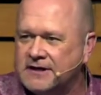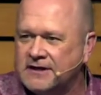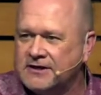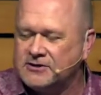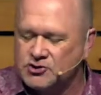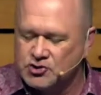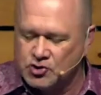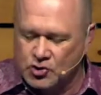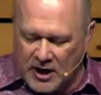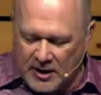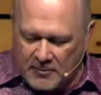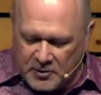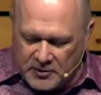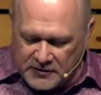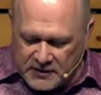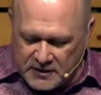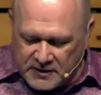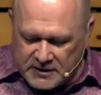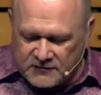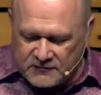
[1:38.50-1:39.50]
Trouble
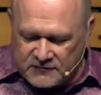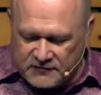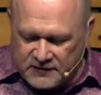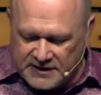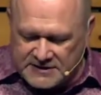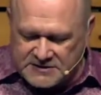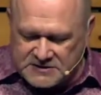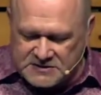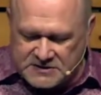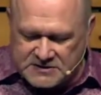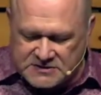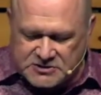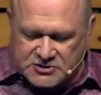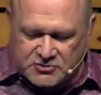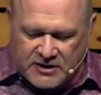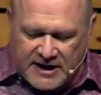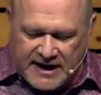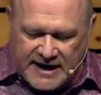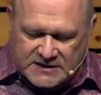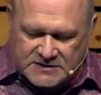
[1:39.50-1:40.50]
that inflicts
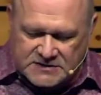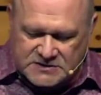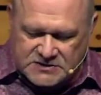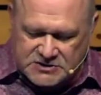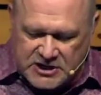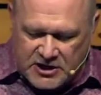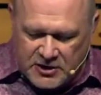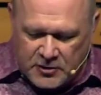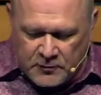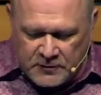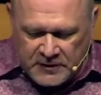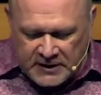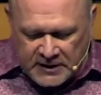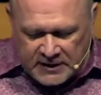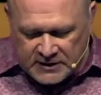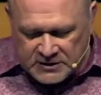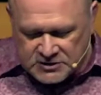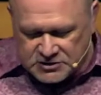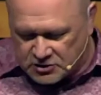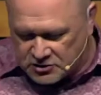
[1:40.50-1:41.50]
distress. So
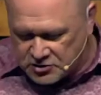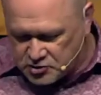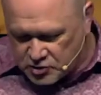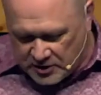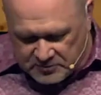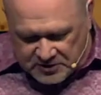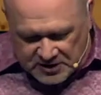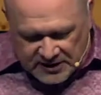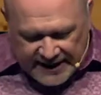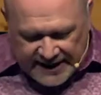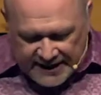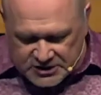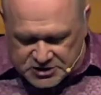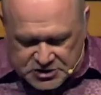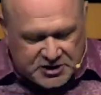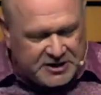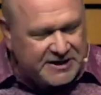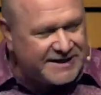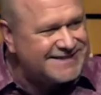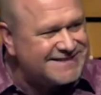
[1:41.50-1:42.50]
a
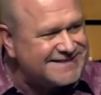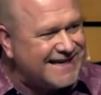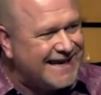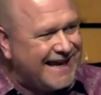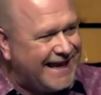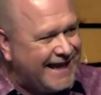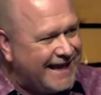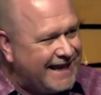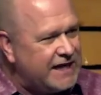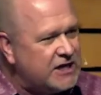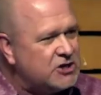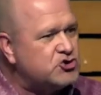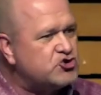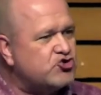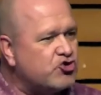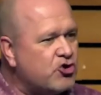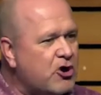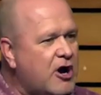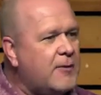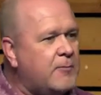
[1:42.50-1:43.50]
tribulation is any
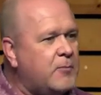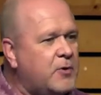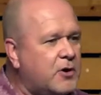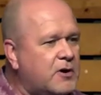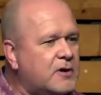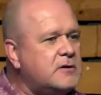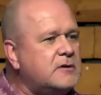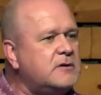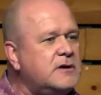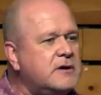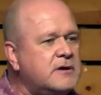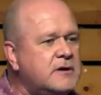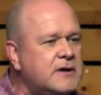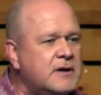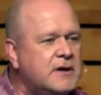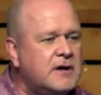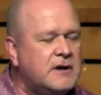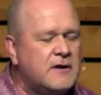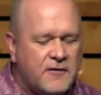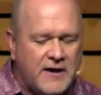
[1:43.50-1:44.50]
trouble
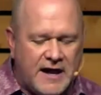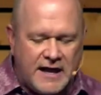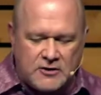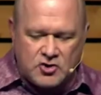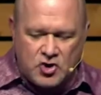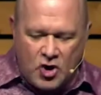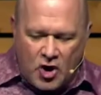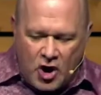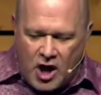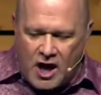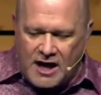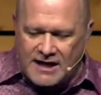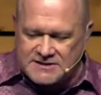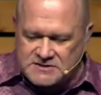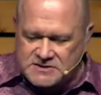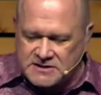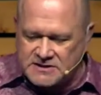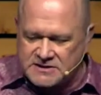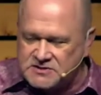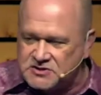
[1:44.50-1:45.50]
that
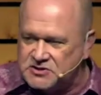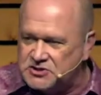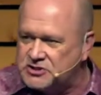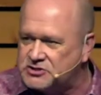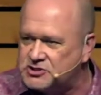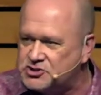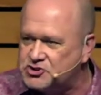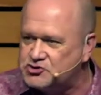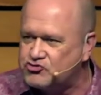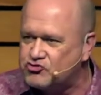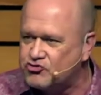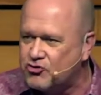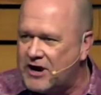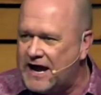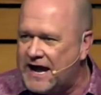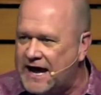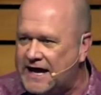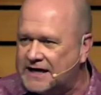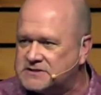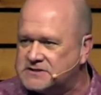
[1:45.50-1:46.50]
causes
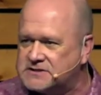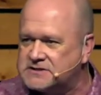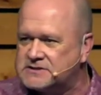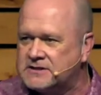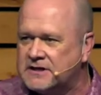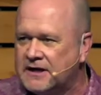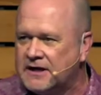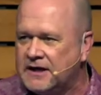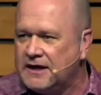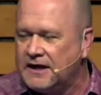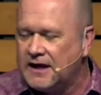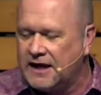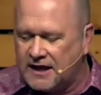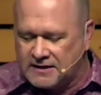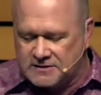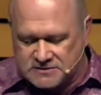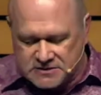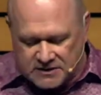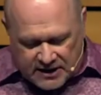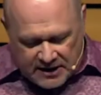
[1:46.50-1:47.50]
distress
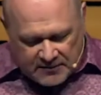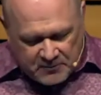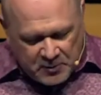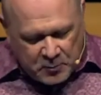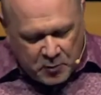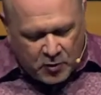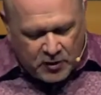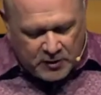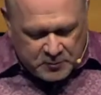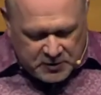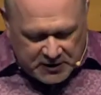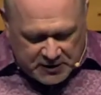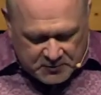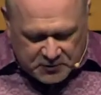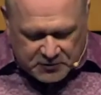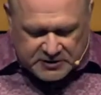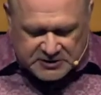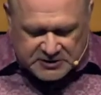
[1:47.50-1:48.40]
to come upon people,